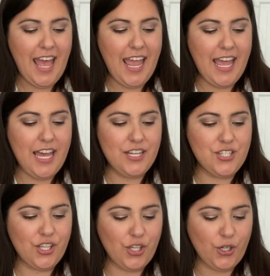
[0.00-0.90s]

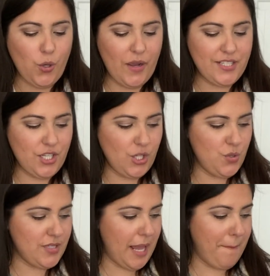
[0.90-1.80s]
And you're going to
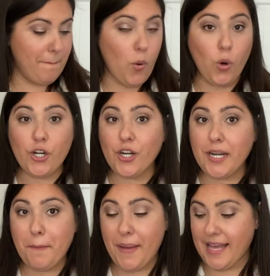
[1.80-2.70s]
use a mortar
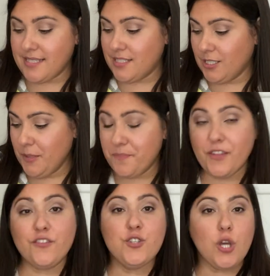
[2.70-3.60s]
and a pestle.
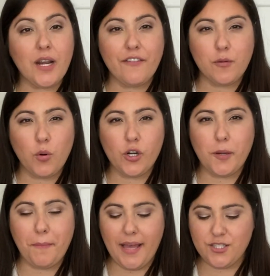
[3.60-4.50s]
If you don't have a mortar
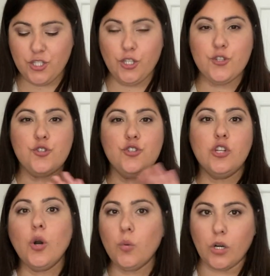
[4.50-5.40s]
and pestle,
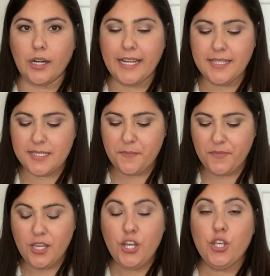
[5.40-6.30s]
no worries.
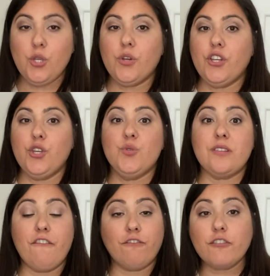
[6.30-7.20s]
You can use
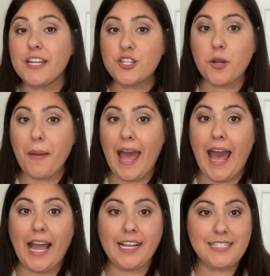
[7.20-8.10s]
a freezer
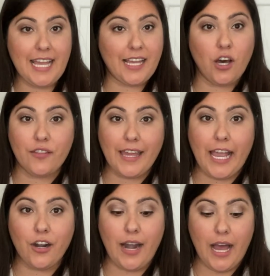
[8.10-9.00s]
bag, take all the
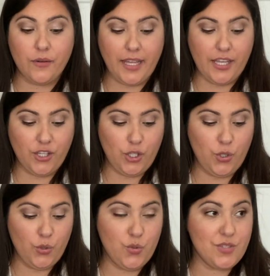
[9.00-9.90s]
air out, and
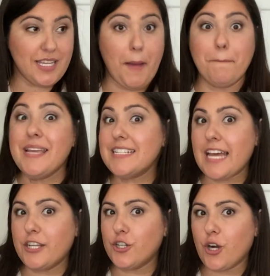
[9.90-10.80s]
use a meat
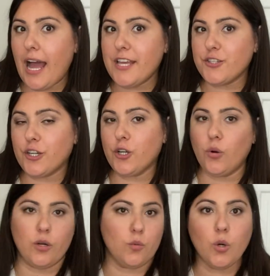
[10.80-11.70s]
tenderizer
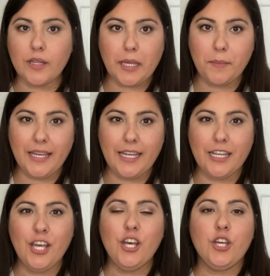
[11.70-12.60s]
or a rolling
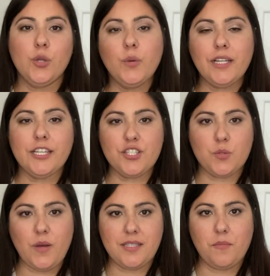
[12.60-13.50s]
pin. You really
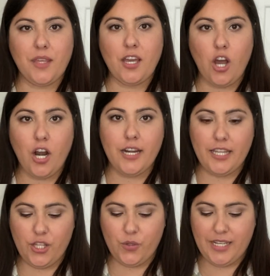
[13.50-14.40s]
just want something hard
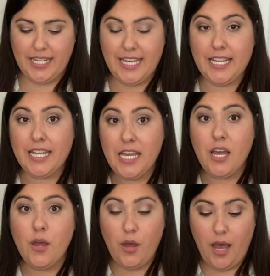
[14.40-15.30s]
that you can hit
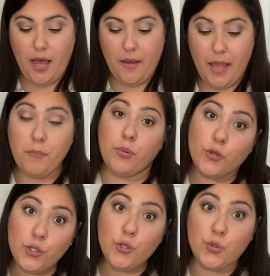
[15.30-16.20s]
and
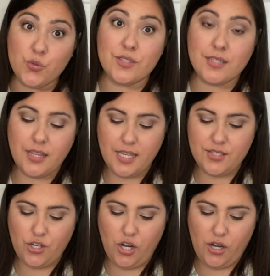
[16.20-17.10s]
bruise
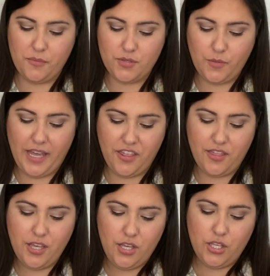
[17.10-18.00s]
these herbs with.
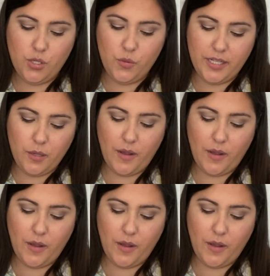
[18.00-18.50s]
You really